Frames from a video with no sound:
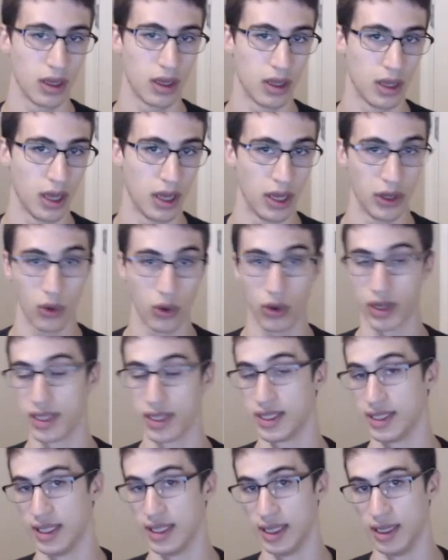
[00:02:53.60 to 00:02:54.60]
and you're going to
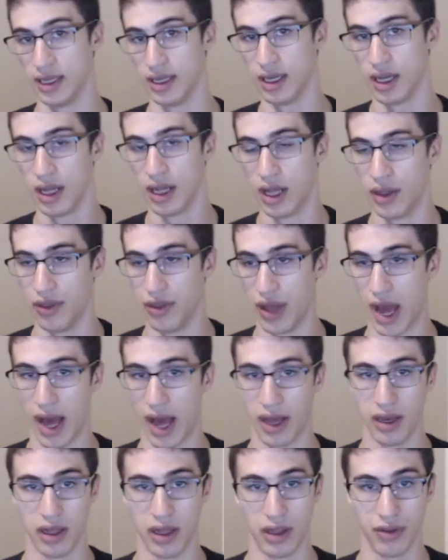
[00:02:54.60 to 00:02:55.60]
see
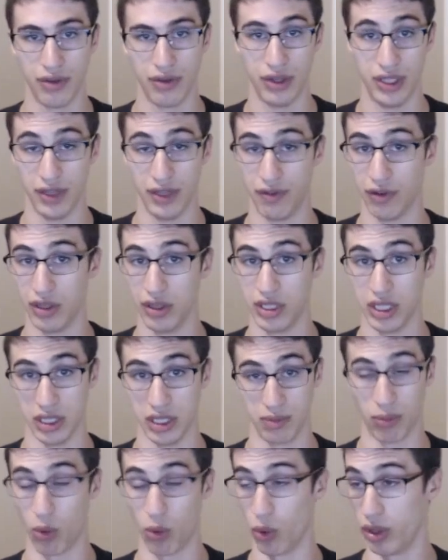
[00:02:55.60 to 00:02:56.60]
that the difference is
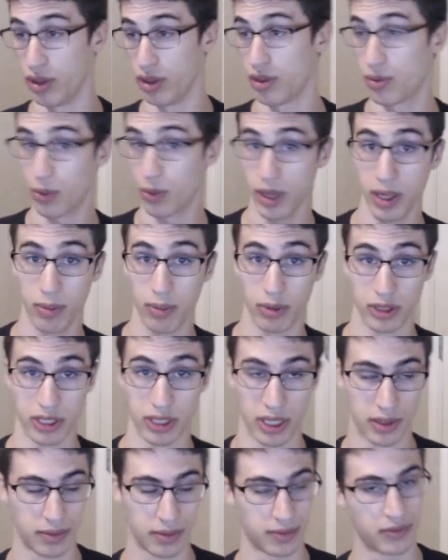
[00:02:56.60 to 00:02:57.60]

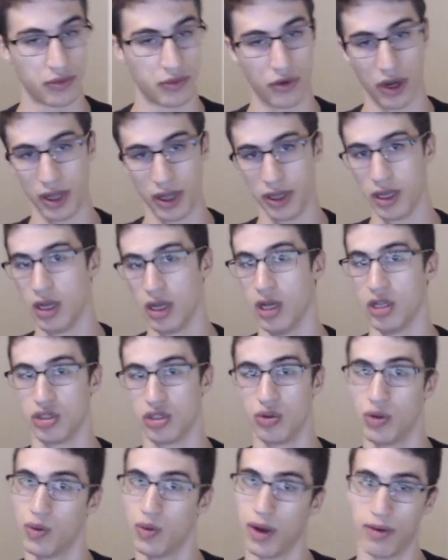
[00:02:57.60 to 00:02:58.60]
0.3%, right? So
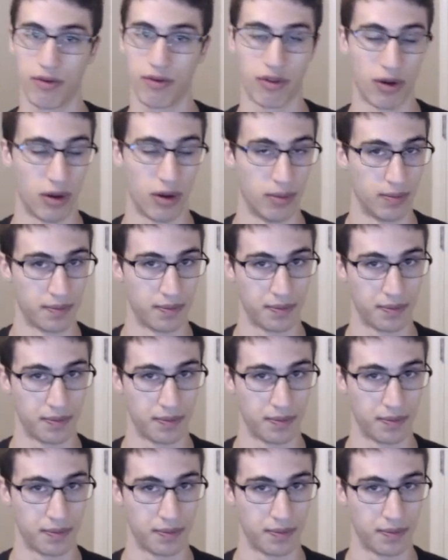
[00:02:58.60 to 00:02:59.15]
we went from